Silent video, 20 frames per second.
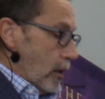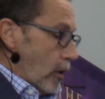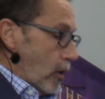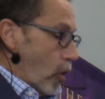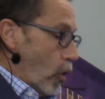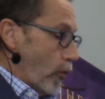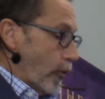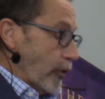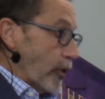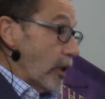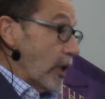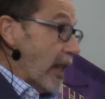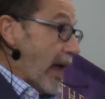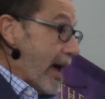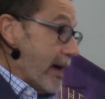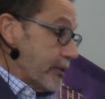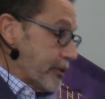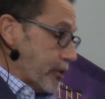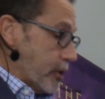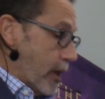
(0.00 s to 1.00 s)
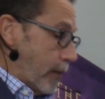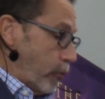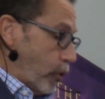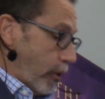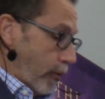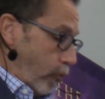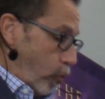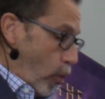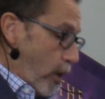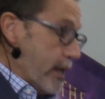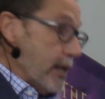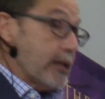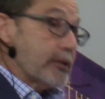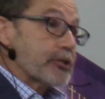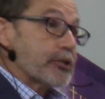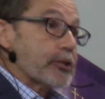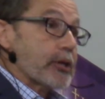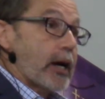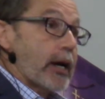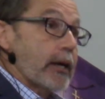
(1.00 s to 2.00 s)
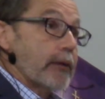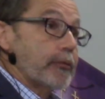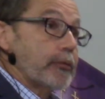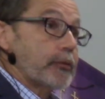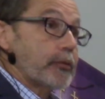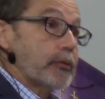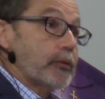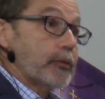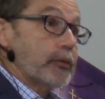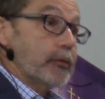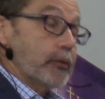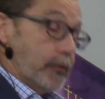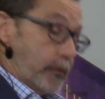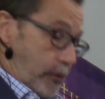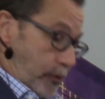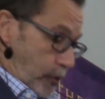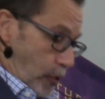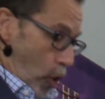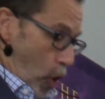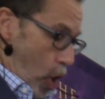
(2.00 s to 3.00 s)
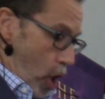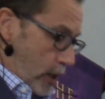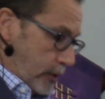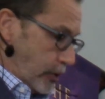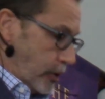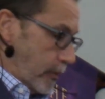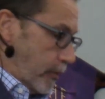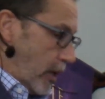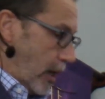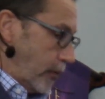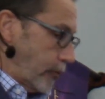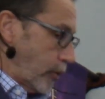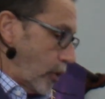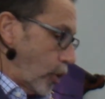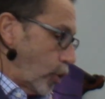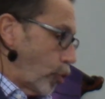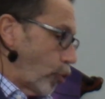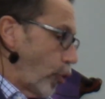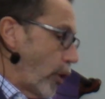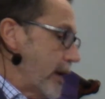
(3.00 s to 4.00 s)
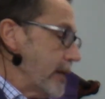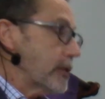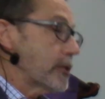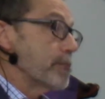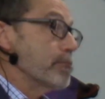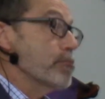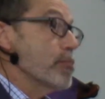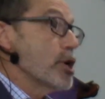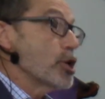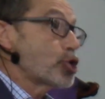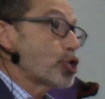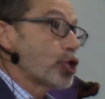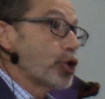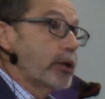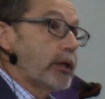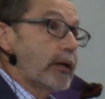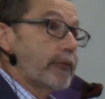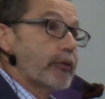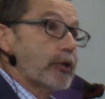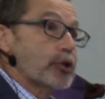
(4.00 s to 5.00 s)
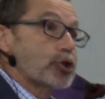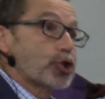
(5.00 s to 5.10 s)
Over the last number of weeks, I've talked about the great mission of the